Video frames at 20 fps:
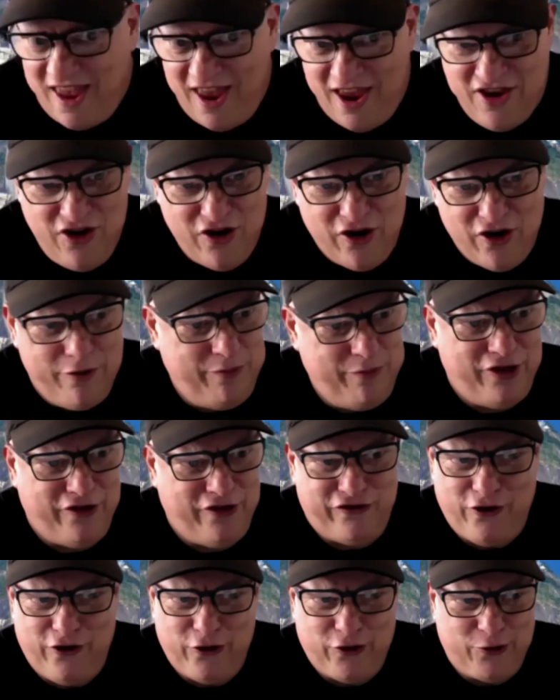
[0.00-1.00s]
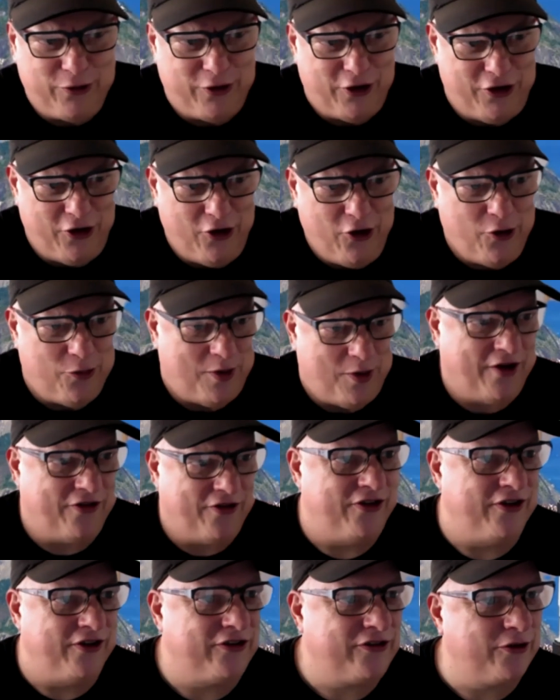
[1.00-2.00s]
you're going to be the first one to know about
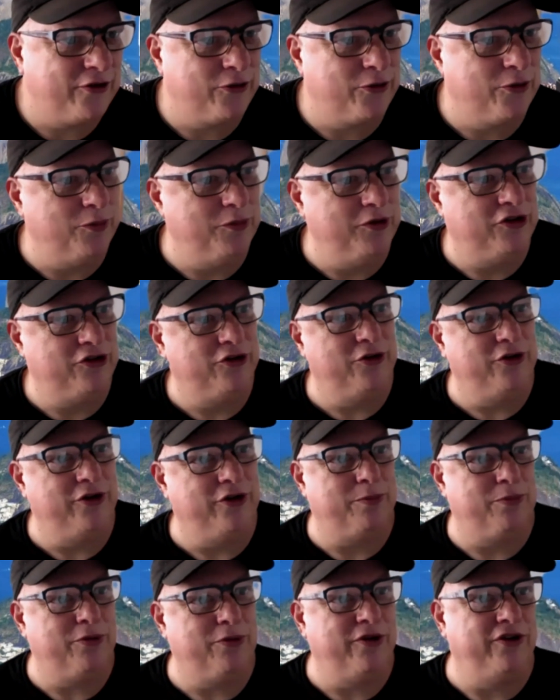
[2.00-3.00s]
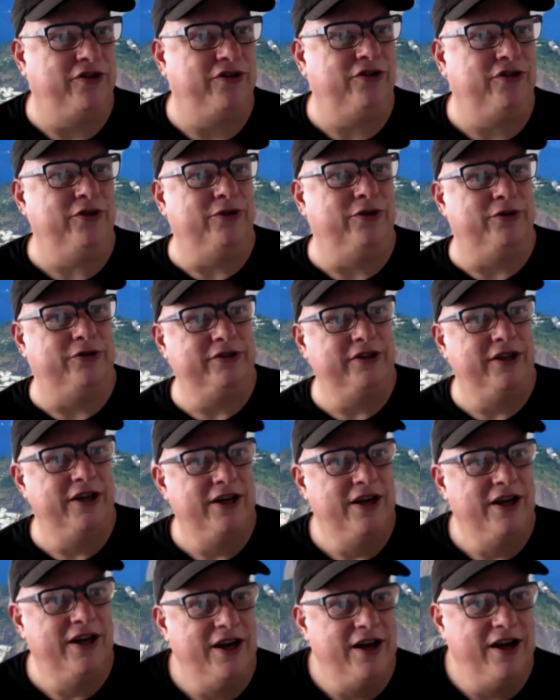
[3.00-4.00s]
this because we'll be shooting it pretty soon,
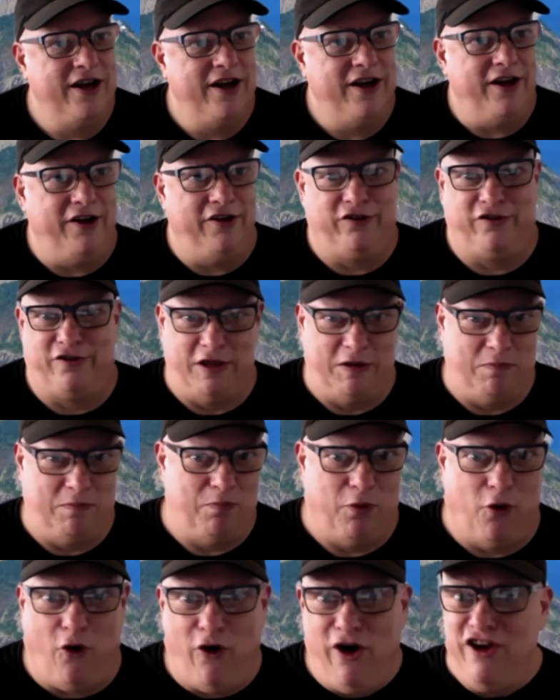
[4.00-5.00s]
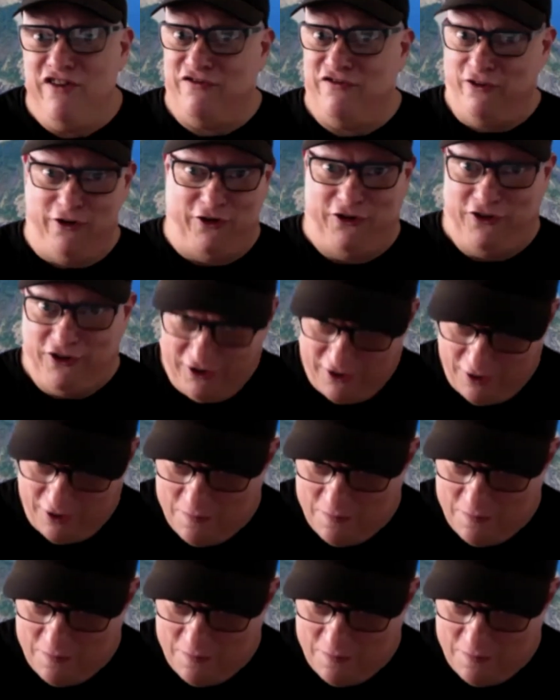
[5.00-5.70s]
is the boy version, the